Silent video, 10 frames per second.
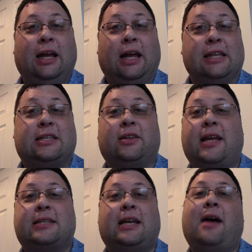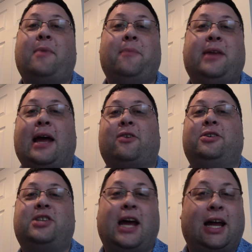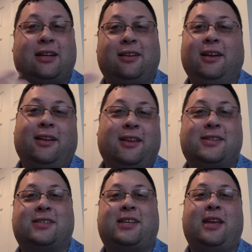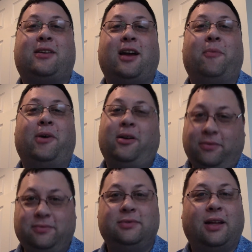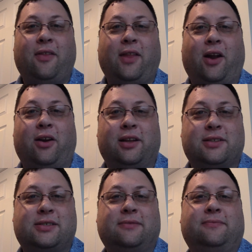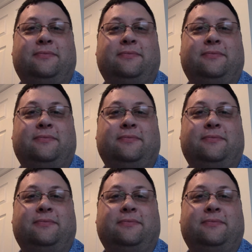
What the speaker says: Until next time, I'm Daiquiri Jack. This is Geek Gumbo, and there it is.